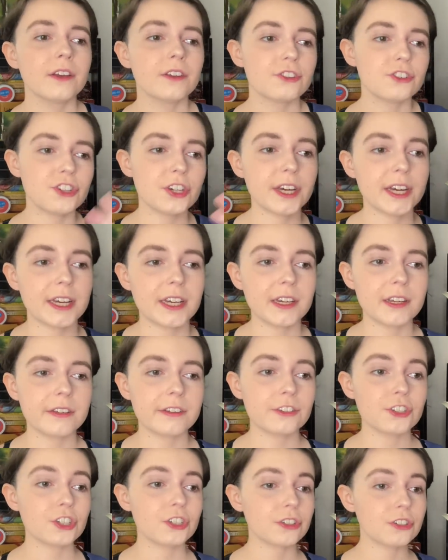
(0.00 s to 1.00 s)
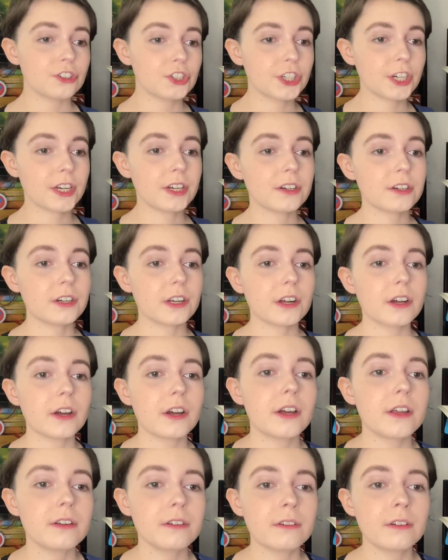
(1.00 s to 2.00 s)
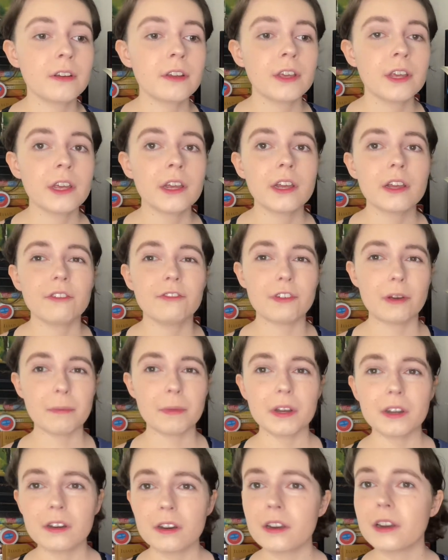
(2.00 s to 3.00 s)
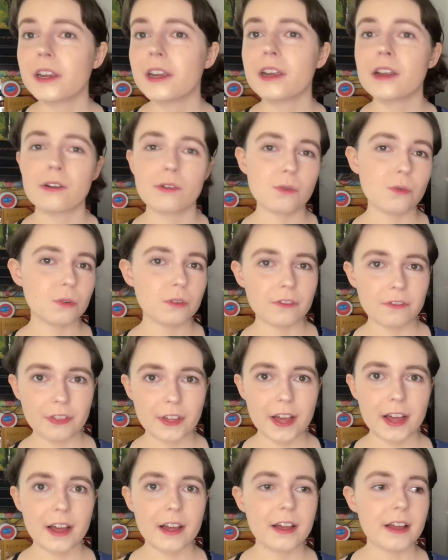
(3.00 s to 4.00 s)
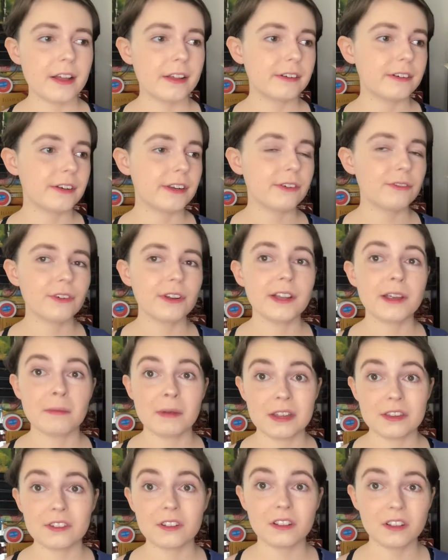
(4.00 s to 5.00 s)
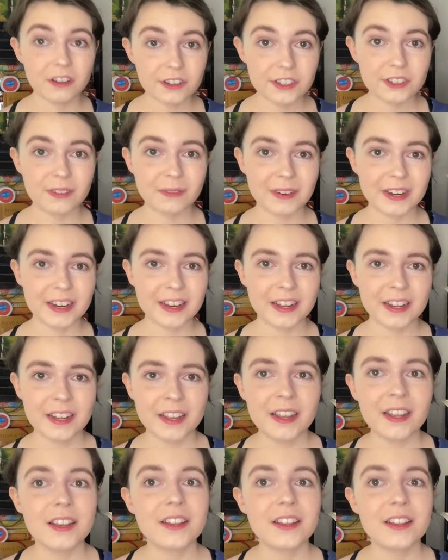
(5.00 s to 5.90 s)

change and gender and femininity and all of that, and it really means a lot to me.